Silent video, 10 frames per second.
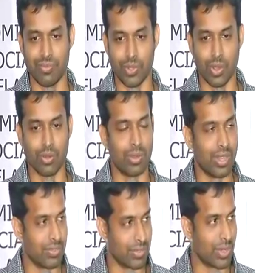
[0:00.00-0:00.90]
We all would
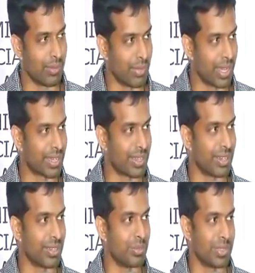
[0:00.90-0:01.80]
love to come back
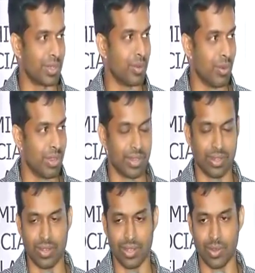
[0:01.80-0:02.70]
uh, with a gold,
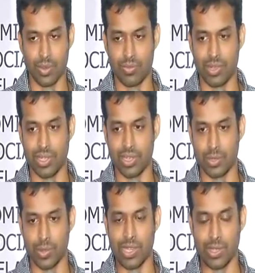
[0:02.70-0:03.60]
and uh, hopefully at
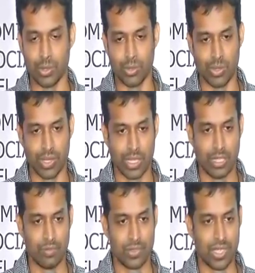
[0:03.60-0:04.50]
22,
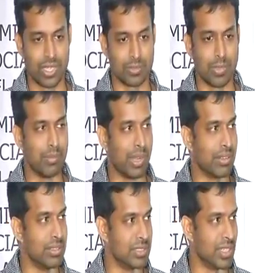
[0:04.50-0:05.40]
she has big
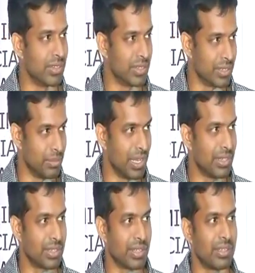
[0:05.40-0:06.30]
medals under her
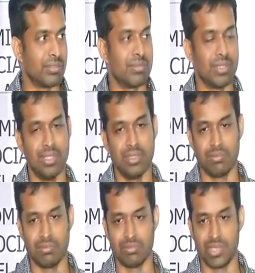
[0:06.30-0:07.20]
belt, uh, three
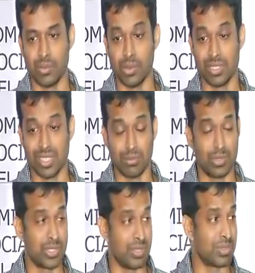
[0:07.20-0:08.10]
three world
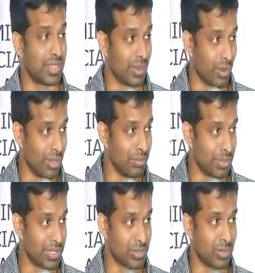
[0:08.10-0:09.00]
championships and an
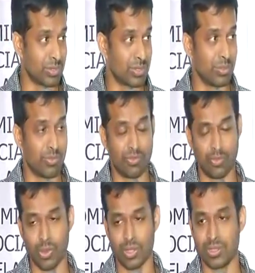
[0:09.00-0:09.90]
Olympics, so, so
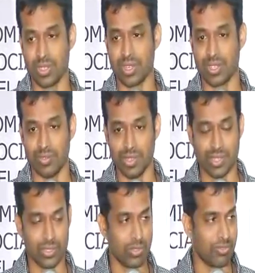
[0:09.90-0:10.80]
four consecutive
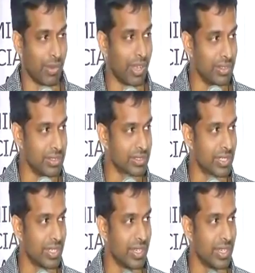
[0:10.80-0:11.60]
years of medals.